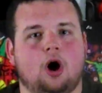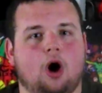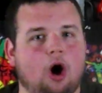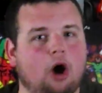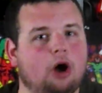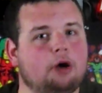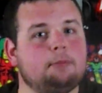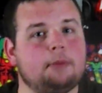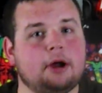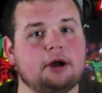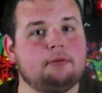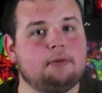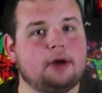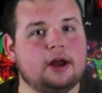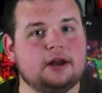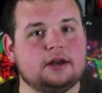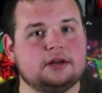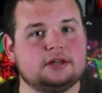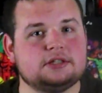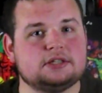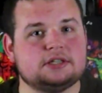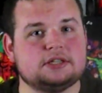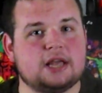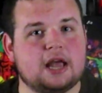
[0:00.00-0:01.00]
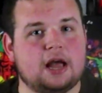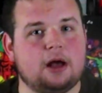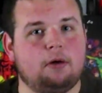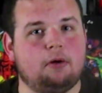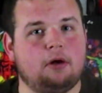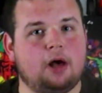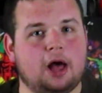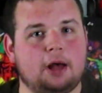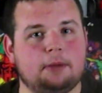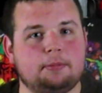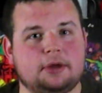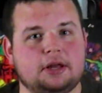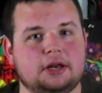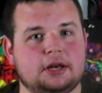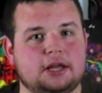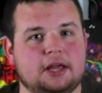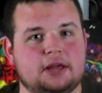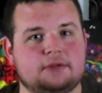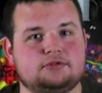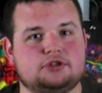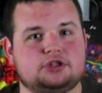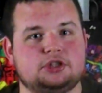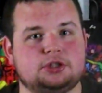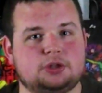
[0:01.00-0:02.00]
On my rating scale, I'm going to
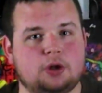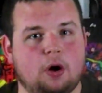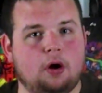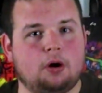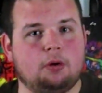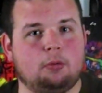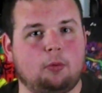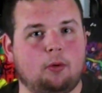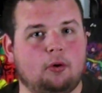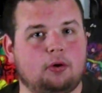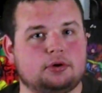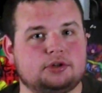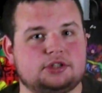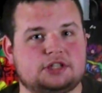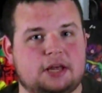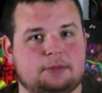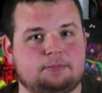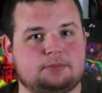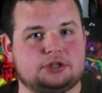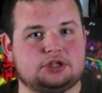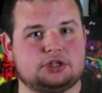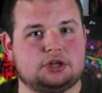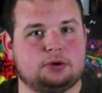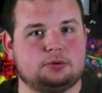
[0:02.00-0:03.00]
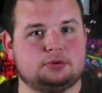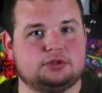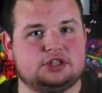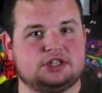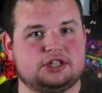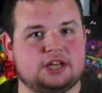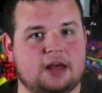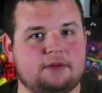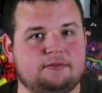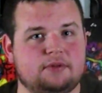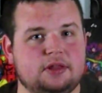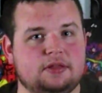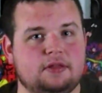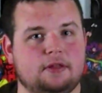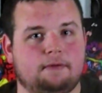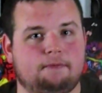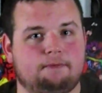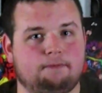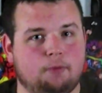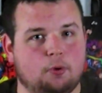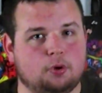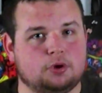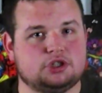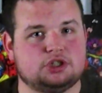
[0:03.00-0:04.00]
give Star Wars Episode 7, The
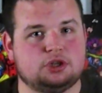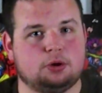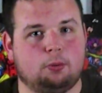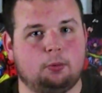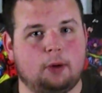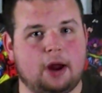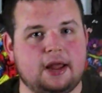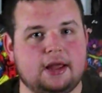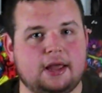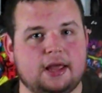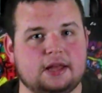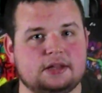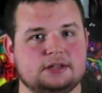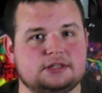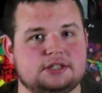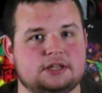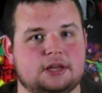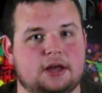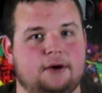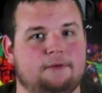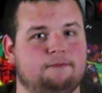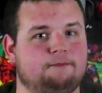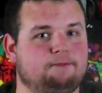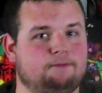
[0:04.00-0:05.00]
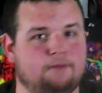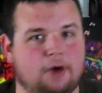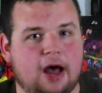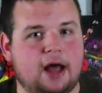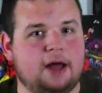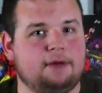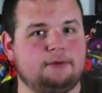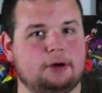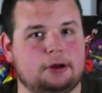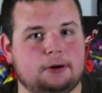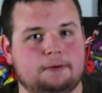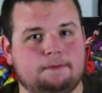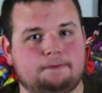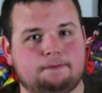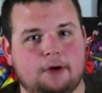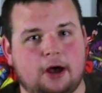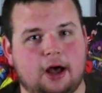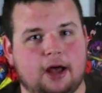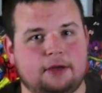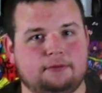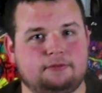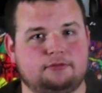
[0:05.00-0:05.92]
Force Awakens, a 5 out of 5